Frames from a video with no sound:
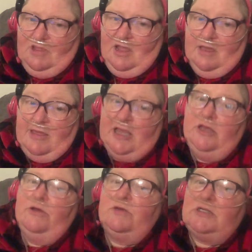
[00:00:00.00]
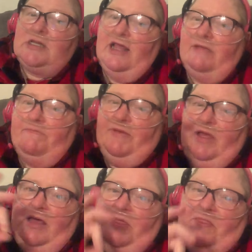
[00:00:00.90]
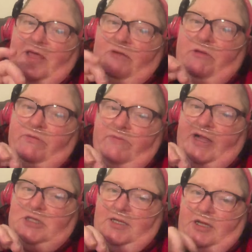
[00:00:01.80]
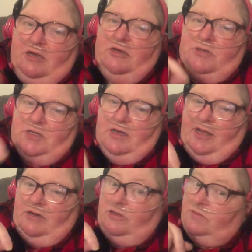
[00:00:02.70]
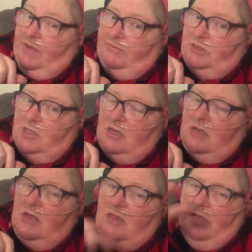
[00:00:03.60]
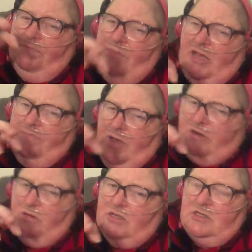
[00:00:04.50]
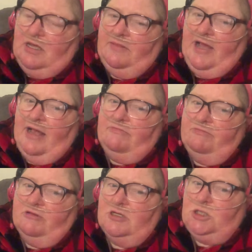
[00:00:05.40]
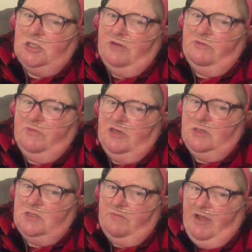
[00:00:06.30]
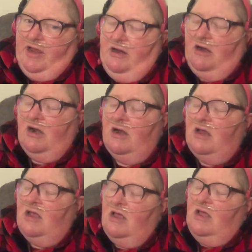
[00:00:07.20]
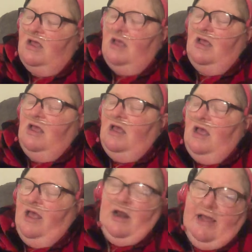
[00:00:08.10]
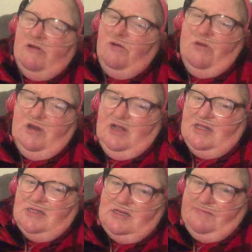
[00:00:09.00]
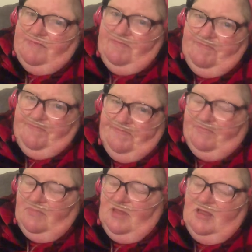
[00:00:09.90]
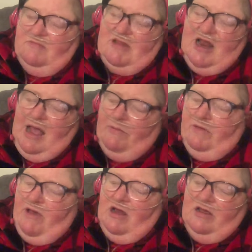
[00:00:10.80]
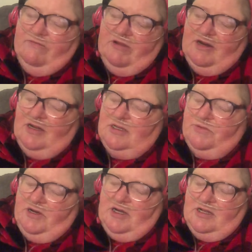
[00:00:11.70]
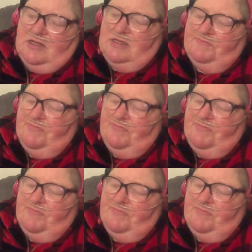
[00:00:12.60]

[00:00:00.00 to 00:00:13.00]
And they used like big, thick rubber bands like you'd use on like newspapers, like big bundles. And that really should never have been used on my hair. And I don't hold it against them. I'm not happy about it, but it is what it is.